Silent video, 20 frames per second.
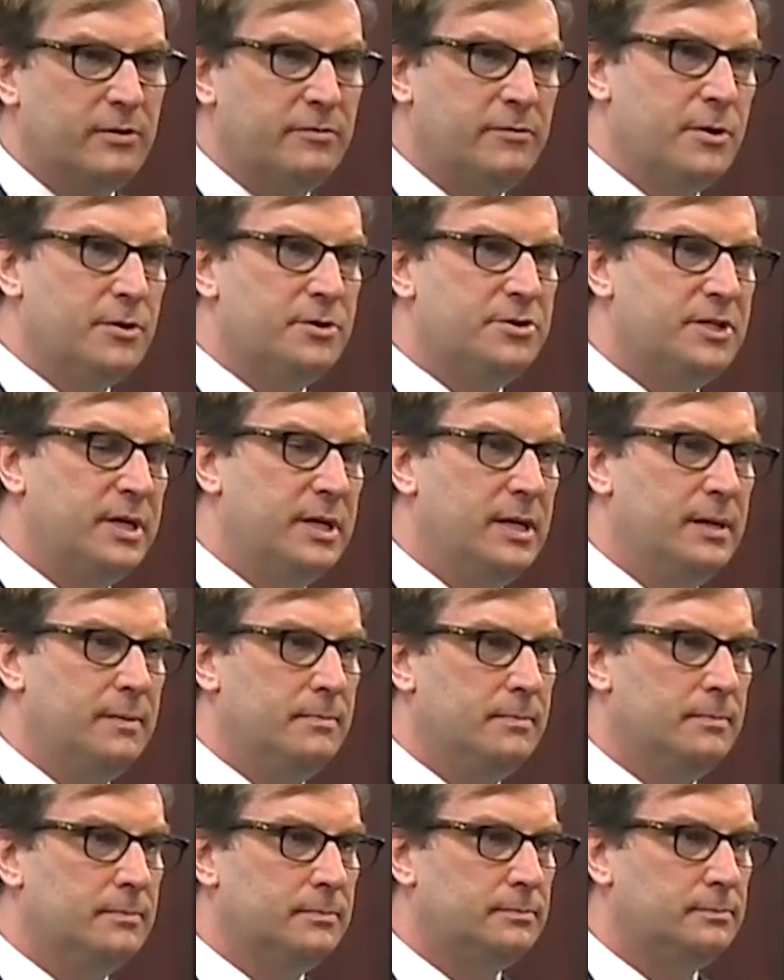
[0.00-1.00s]
and two
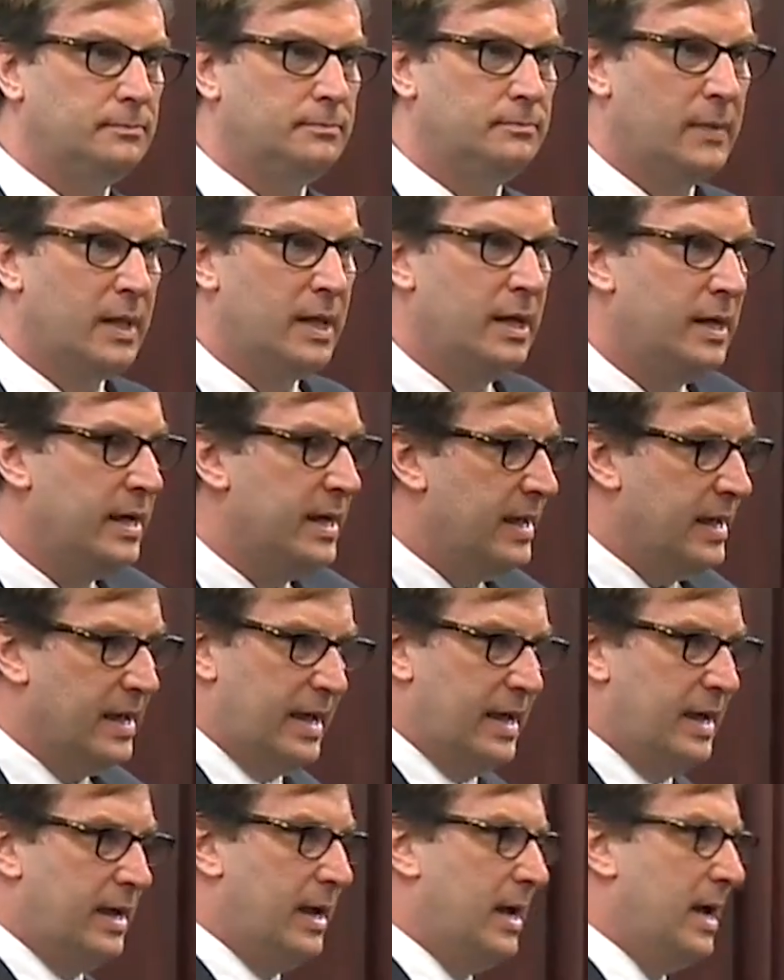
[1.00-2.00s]
lawyers argue their
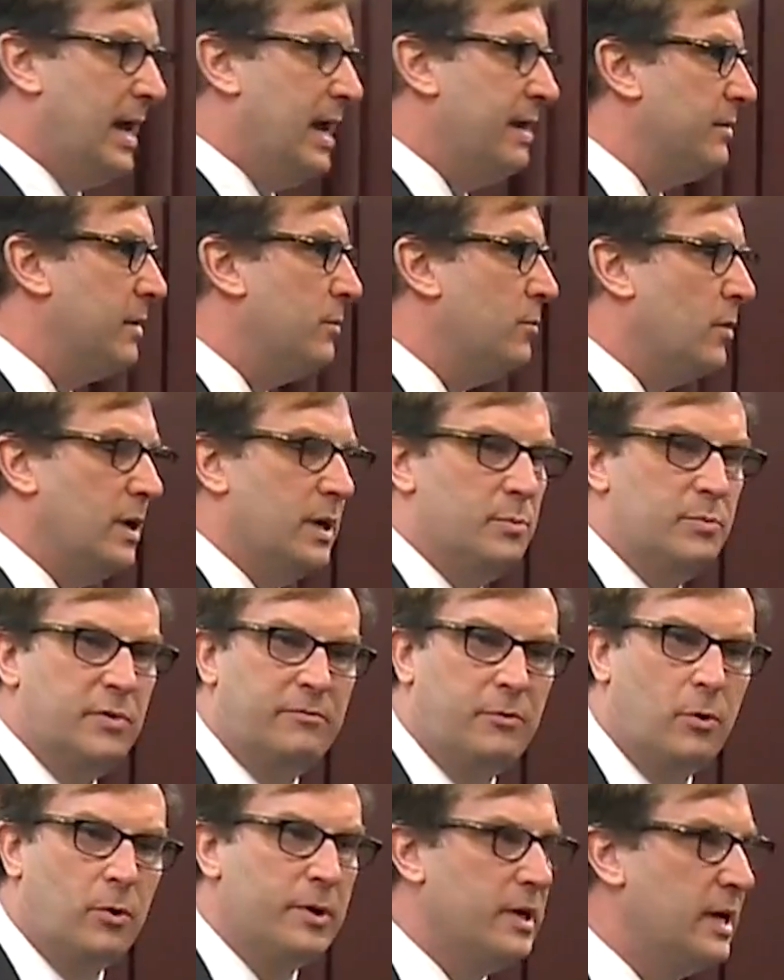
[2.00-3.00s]
case, each
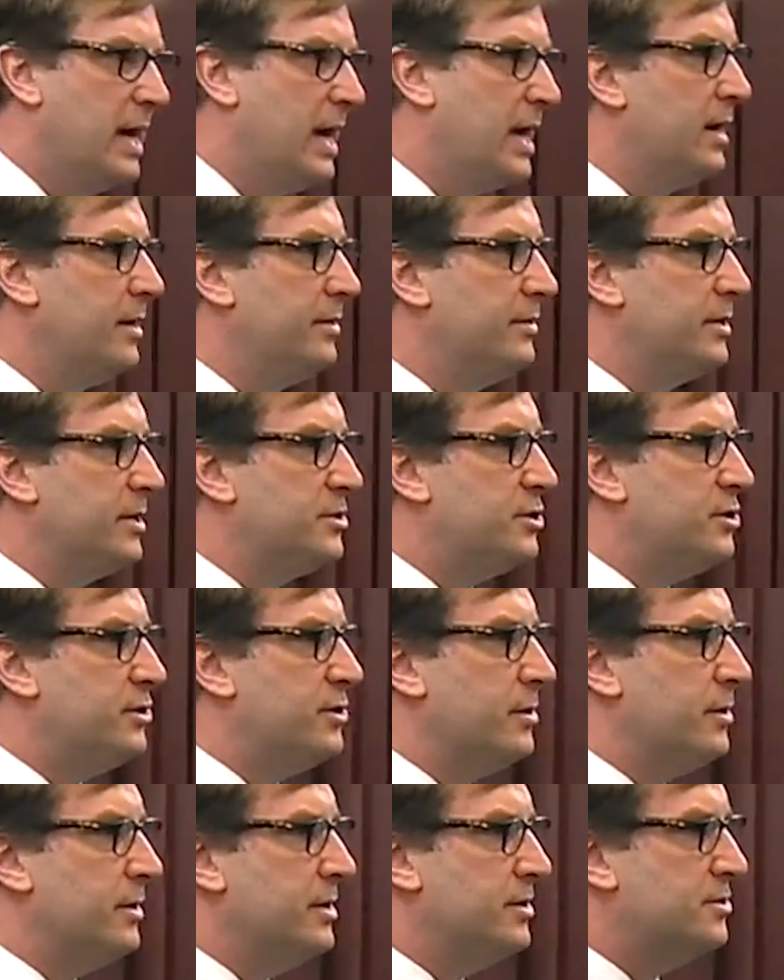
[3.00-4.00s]
construing the facts
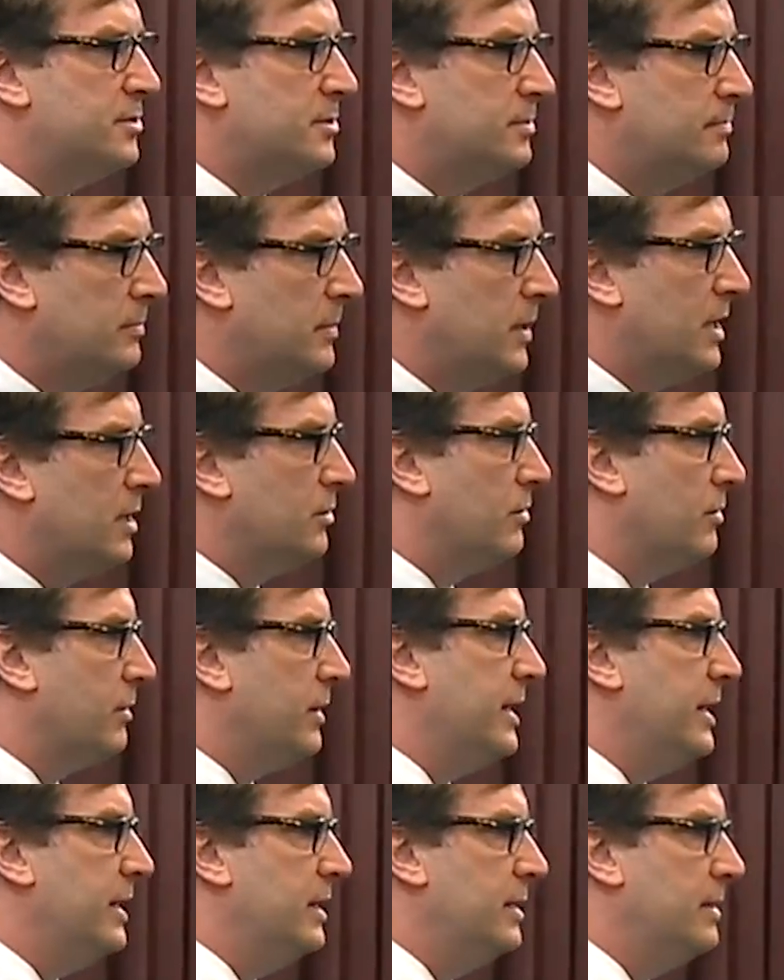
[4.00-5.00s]
in a way that